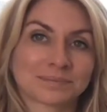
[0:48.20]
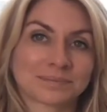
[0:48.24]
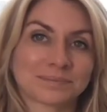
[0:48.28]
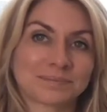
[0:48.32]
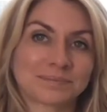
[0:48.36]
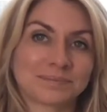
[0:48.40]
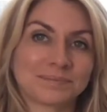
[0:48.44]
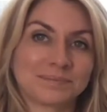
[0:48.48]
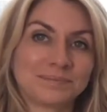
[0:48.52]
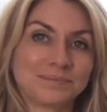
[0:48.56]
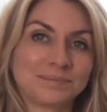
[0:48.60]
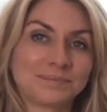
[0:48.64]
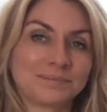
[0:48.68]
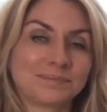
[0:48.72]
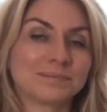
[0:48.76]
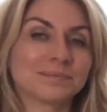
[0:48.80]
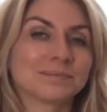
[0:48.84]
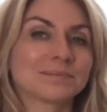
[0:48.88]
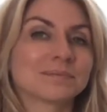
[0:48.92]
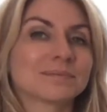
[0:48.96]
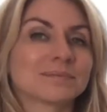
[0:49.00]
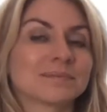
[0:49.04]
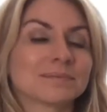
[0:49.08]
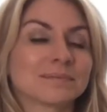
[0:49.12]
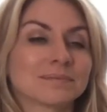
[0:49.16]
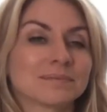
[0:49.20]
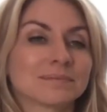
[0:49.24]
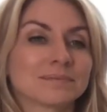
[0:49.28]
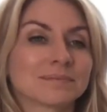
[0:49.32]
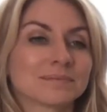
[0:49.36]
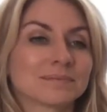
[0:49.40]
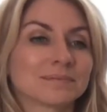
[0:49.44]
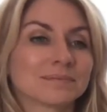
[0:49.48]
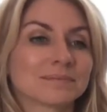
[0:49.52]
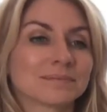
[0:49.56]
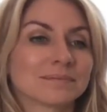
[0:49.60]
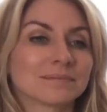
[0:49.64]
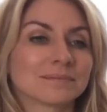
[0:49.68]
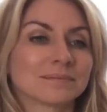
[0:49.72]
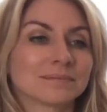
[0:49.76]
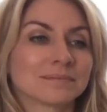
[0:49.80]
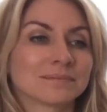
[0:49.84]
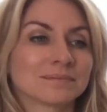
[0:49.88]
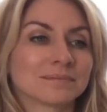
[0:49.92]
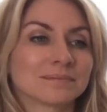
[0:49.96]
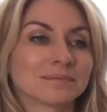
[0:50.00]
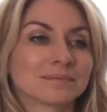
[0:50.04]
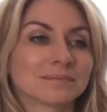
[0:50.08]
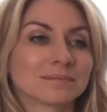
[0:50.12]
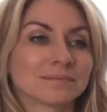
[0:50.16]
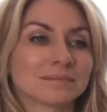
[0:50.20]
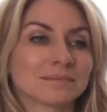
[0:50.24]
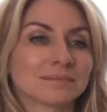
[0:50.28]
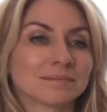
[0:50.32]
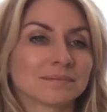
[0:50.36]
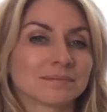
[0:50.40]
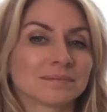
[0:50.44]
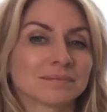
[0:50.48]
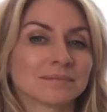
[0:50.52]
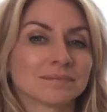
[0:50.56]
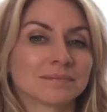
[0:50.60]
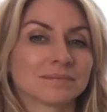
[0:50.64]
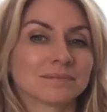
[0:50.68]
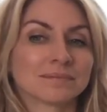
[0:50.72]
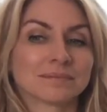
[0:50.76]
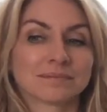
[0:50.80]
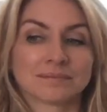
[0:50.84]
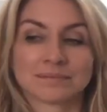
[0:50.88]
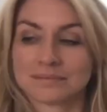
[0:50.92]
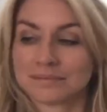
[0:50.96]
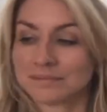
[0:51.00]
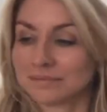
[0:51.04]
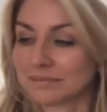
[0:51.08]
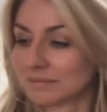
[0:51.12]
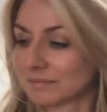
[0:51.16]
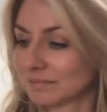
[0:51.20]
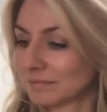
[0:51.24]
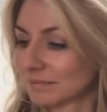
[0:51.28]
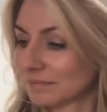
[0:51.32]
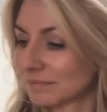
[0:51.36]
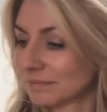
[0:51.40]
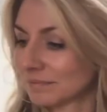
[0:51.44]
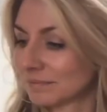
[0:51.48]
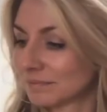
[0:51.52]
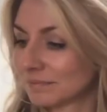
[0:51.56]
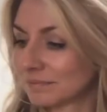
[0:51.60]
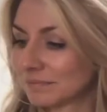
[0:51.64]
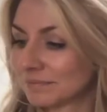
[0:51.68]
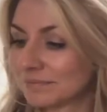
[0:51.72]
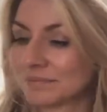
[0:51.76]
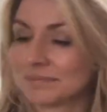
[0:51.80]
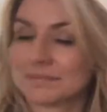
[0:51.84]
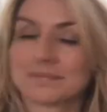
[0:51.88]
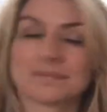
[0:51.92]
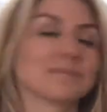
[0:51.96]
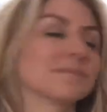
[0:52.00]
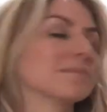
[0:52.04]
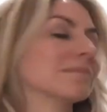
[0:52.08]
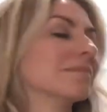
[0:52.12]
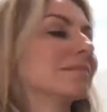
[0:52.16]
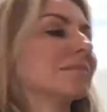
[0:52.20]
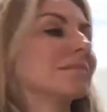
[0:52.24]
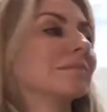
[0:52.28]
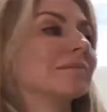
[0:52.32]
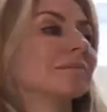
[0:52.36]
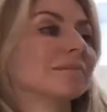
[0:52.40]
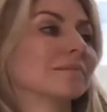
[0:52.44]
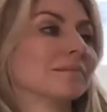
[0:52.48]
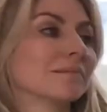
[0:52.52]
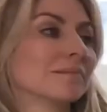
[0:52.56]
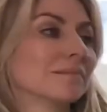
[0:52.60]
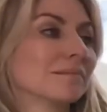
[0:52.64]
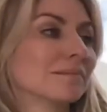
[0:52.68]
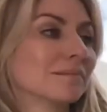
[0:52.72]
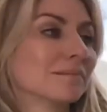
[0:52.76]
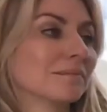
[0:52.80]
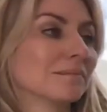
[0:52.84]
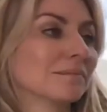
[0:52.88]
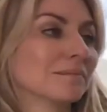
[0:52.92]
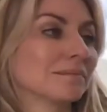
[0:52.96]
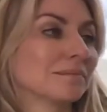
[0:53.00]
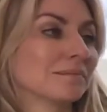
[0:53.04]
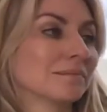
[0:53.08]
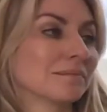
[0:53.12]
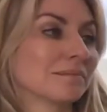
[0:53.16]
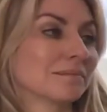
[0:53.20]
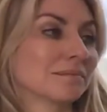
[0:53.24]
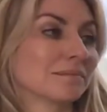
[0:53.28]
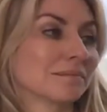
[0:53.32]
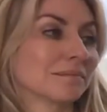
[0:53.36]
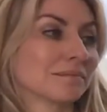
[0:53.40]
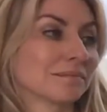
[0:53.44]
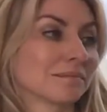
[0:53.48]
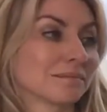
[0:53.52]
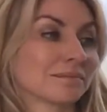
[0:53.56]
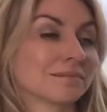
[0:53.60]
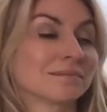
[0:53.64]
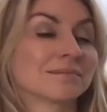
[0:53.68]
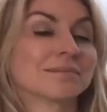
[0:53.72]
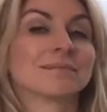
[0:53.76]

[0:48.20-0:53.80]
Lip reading: (silent)